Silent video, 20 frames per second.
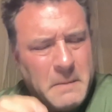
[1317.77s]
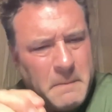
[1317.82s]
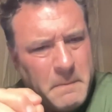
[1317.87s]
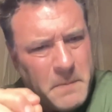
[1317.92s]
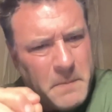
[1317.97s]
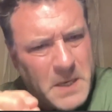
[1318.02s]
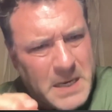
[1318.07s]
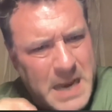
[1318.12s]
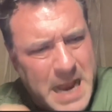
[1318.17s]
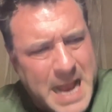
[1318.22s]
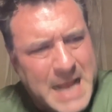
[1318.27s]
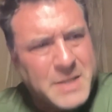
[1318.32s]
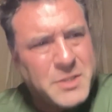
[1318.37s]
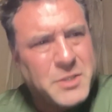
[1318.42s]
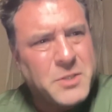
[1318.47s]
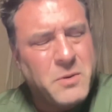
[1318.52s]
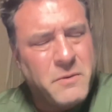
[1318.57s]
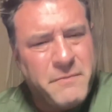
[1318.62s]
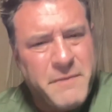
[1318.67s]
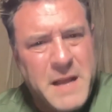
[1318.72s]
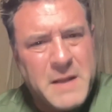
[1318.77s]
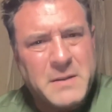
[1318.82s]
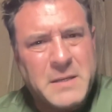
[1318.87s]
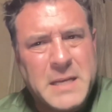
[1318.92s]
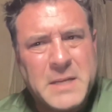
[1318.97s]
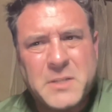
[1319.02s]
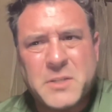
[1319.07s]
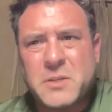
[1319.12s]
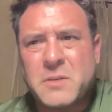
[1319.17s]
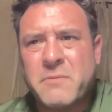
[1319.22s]
The National
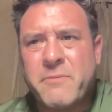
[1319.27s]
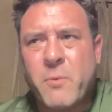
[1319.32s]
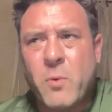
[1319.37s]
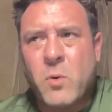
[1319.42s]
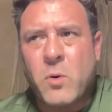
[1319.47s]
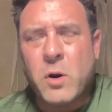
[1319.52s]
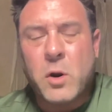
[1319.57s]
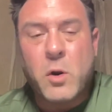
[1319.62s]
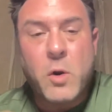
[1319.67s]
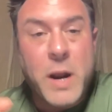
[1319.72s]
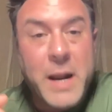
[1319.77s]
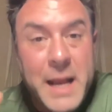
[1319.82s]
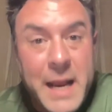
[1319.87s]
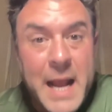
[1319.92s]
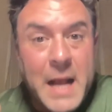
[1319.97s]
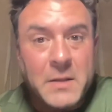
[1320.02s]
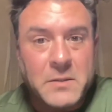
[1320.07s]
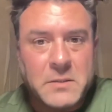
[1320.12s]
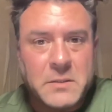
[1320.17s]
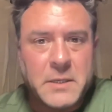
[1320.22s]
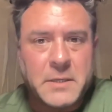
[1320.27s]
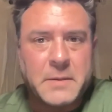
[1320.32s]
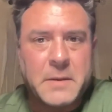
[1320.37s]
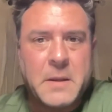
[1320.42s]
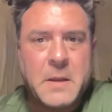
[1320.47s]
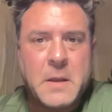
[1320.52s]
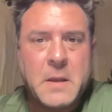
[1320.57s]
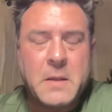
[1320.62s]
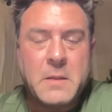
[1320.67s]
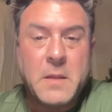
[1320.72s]
Foundation for Credit Counseling,
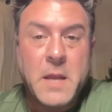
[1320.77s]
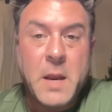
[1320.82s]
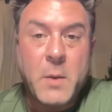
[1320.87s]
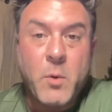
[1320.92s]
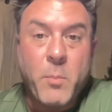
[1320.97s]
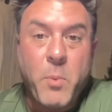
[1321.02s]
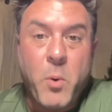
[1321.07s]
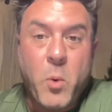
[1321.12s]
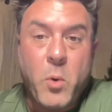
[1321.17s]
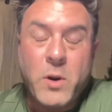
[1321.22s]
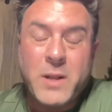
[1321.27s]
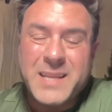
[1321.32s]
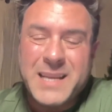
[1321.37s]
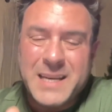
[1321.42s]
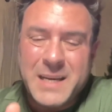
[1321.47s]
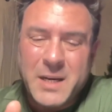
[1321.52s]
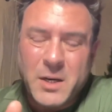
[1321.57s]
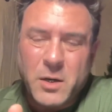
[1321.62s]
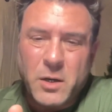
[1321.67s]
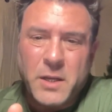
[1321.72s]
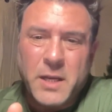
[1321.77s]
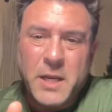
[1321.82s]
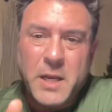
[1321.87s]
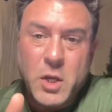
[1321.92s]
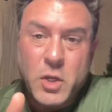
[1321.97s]
they reported that nearly